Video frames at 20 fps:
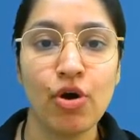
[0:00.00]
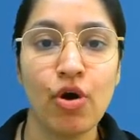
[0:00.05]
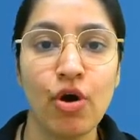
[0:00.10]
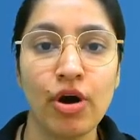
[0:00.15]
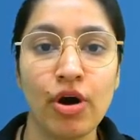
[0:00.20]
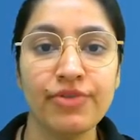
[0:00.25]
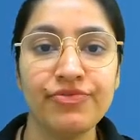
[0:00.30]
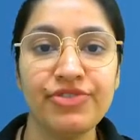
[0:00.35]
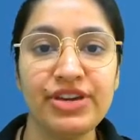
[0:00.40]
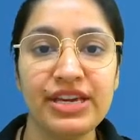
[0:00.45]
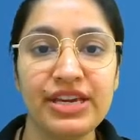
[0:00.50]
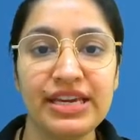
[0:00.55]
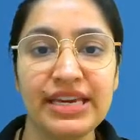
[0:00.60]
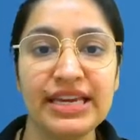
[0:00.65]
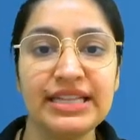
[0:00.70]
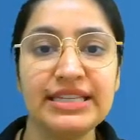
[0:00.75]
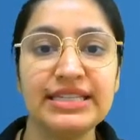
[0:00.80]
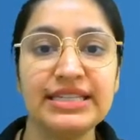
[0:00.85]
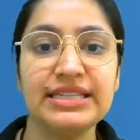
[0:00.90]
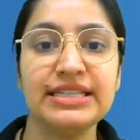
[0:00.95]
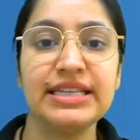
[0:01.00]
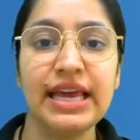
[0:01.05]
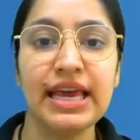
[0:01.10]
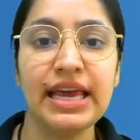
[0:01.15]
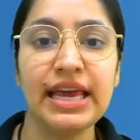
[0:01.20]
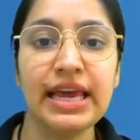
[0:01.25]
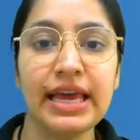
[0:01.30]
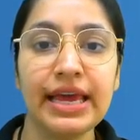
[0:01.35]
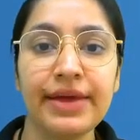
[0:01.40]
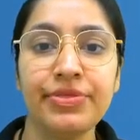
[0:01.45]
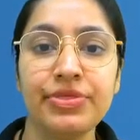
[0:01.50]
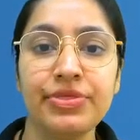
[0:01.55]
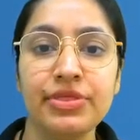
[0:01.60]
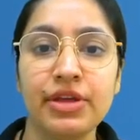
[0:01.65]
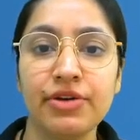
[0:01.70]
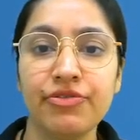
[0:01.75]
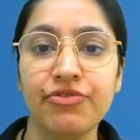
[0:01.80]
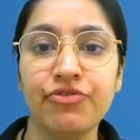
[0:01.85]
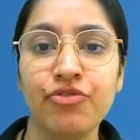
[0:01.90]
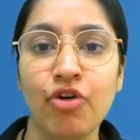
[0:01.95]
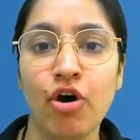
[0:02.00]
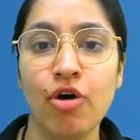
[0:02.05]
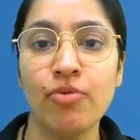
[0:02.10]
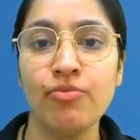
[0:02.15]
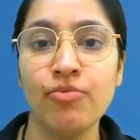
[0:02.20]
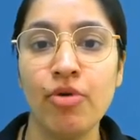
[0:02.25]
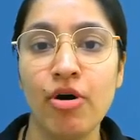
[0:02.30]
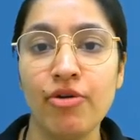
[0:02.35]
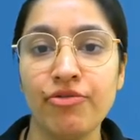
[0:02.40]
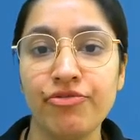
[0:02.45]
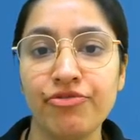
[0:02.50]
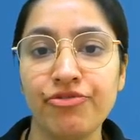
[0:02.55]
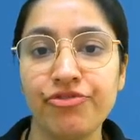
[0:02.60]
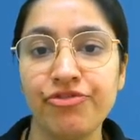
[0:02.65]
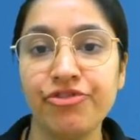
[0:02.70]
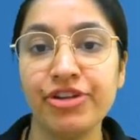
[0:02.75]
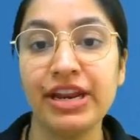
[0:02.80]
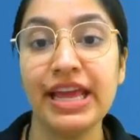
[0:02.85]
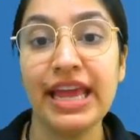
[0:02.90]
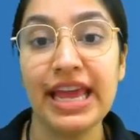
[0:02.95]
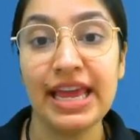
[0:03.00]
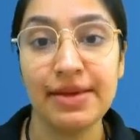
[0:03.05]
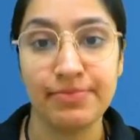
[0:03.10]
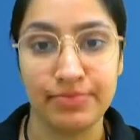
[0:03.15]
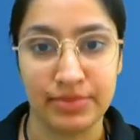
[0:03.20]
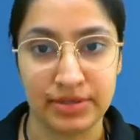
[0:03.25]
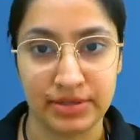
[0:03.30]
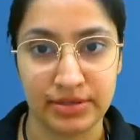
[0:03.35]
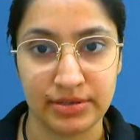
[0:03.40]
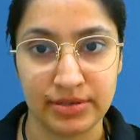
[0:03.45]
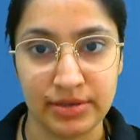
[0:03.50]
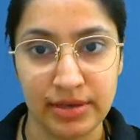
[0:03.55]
or we can say in the form of frames.